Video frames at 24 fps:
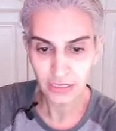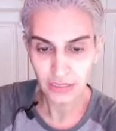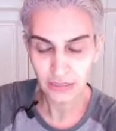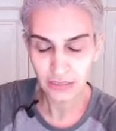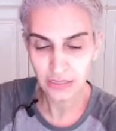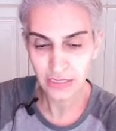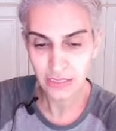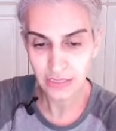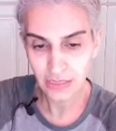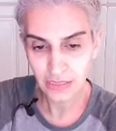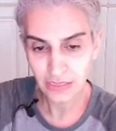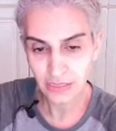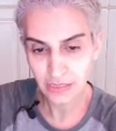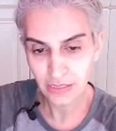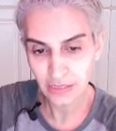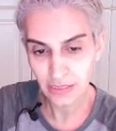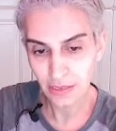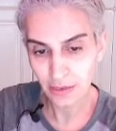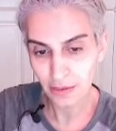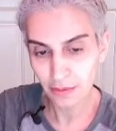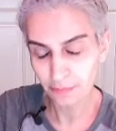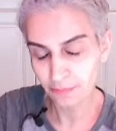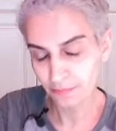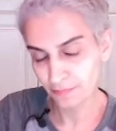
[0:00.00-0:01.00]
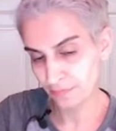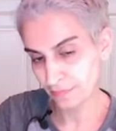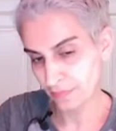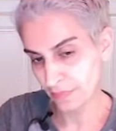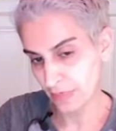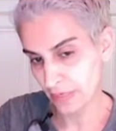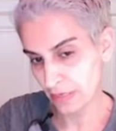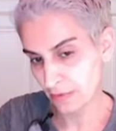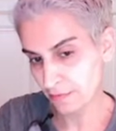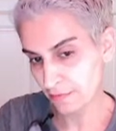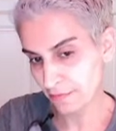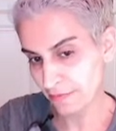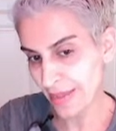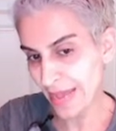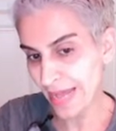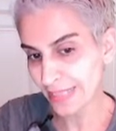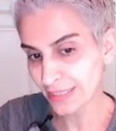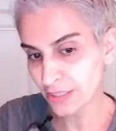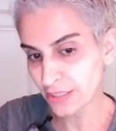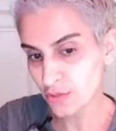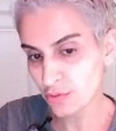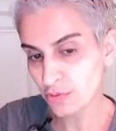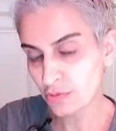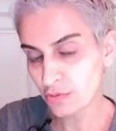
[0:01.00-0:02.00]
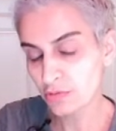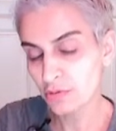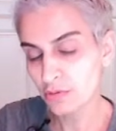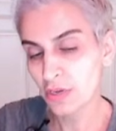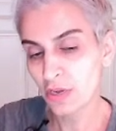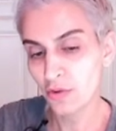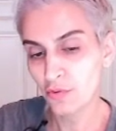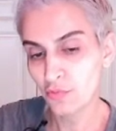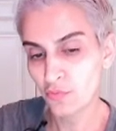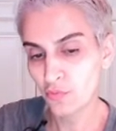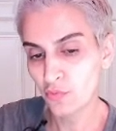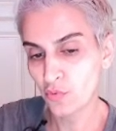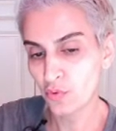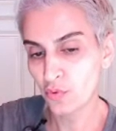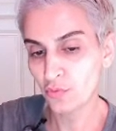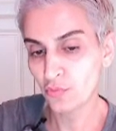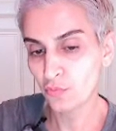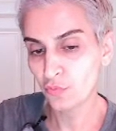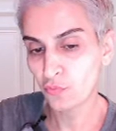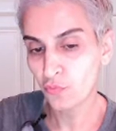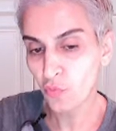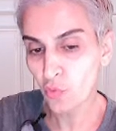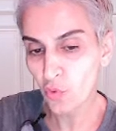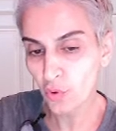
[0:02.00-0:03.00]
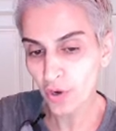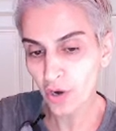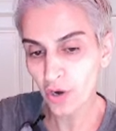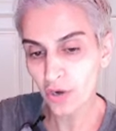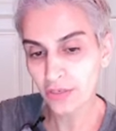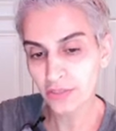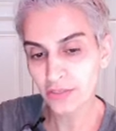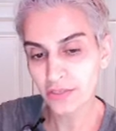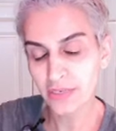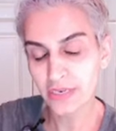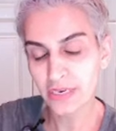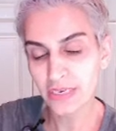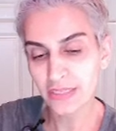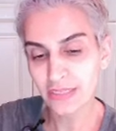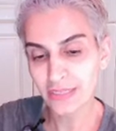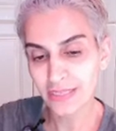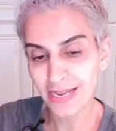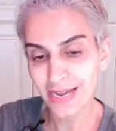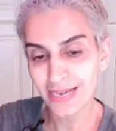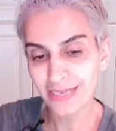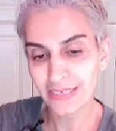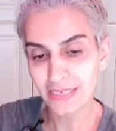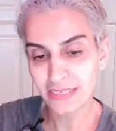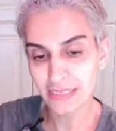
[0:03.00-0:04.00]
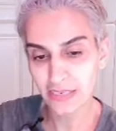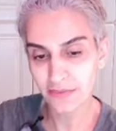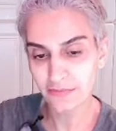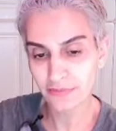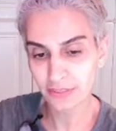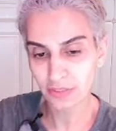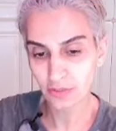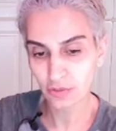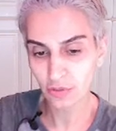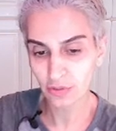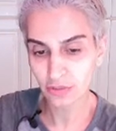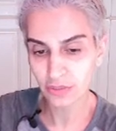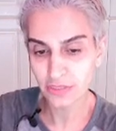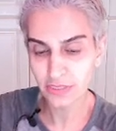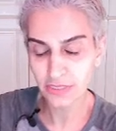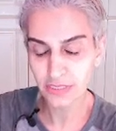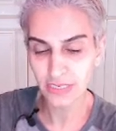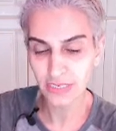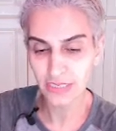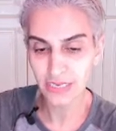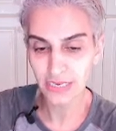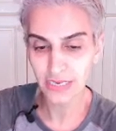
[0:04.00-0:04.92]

This is the uh, value for $497.